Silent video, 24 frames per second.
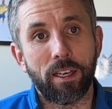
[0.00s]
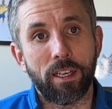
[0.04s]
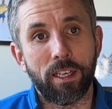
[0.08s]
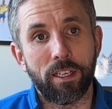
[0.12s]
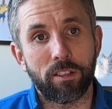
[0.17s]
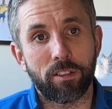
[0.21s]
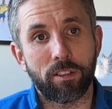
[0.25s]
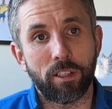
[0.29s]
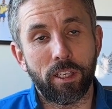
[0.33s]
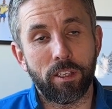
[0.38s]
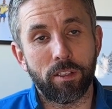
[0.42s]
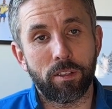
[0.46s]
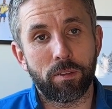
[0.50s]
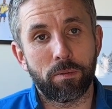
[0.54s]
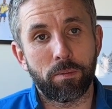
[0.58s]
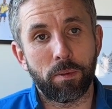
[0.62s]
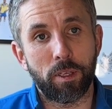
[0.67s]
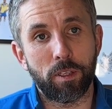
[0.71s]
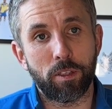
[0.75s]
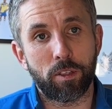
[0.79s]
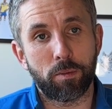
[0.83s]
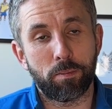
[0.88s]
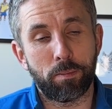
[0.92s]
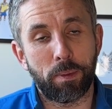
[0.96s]
It's
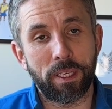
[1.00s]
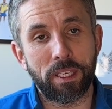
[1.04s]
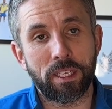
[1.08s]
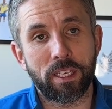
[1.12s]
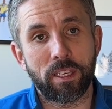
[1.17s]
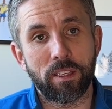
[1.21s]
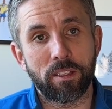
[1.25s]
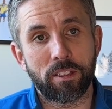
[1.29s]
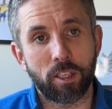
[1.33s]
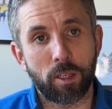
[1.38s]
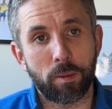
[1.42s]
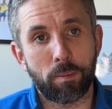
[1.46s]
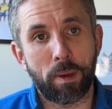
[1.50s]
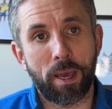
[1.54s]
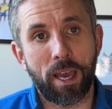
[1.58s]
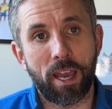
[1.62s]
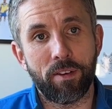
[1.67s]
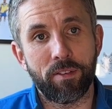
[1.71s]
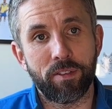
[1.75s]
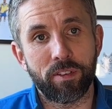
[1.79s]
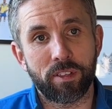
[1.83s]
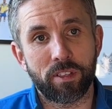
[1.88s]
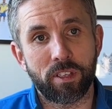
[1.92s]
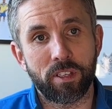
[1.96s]
speaking to the
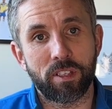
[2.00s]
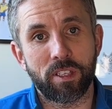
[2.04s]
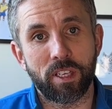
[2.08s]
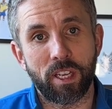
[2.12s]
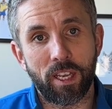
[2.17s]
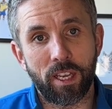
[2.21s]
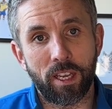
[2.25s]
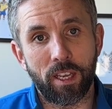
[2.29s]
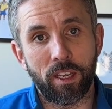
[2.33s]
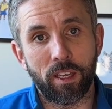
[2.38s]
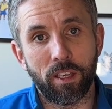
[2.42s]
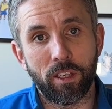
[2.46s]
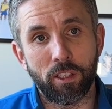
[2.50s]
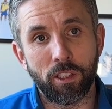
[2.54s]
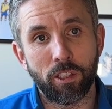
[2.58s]
parents to say,